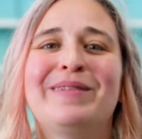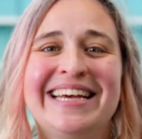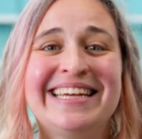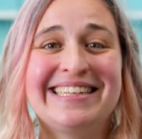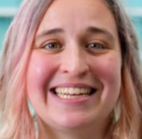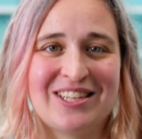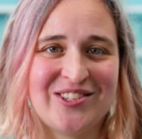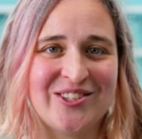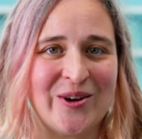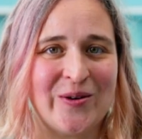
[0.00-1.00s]
Please let
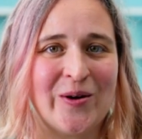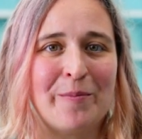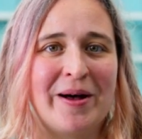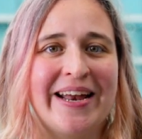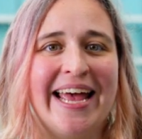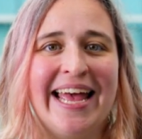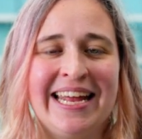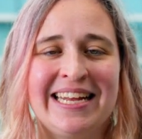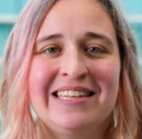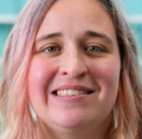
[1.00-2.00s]
us know about
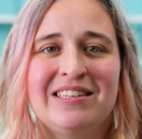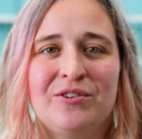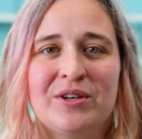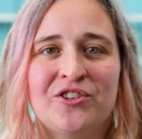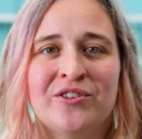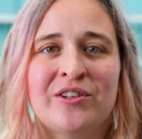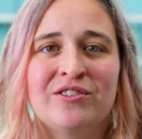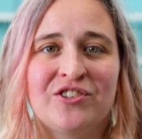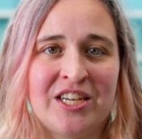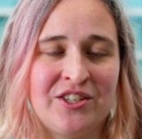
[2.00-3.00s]
any situational
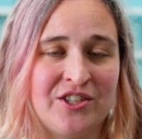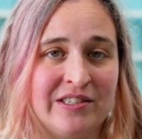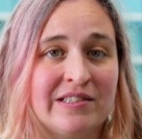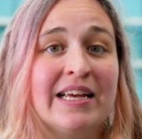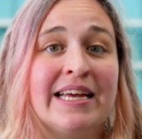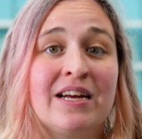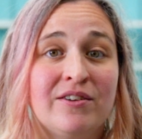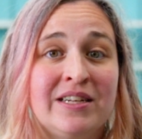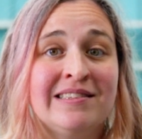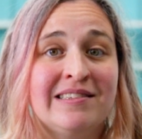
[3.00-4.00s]
changes,
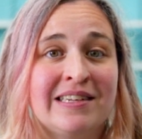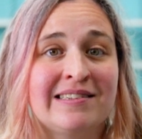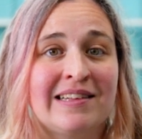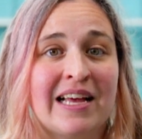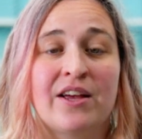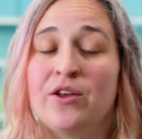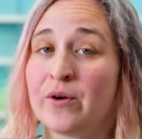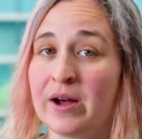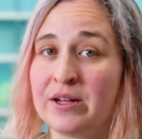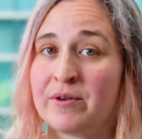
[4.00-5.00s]
including things like
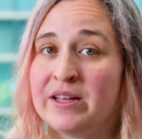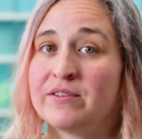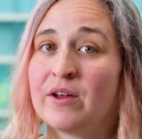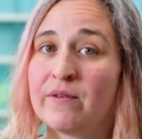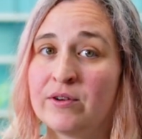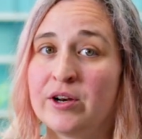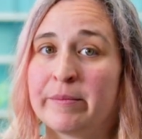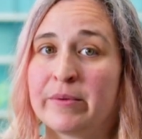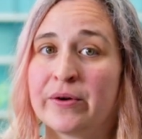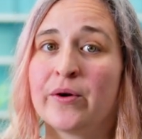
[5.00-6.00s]
your address, phone
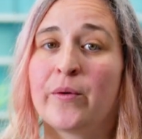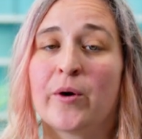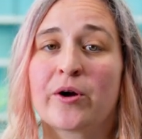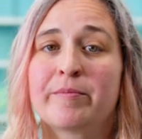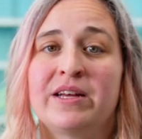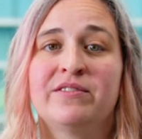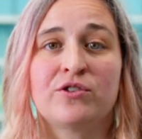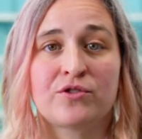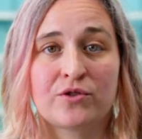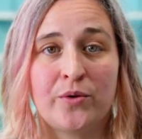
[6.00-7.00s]
number, workplace, or
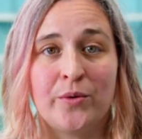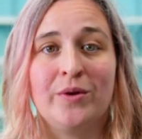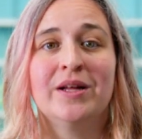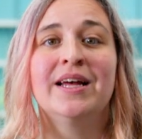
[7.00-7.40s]
school.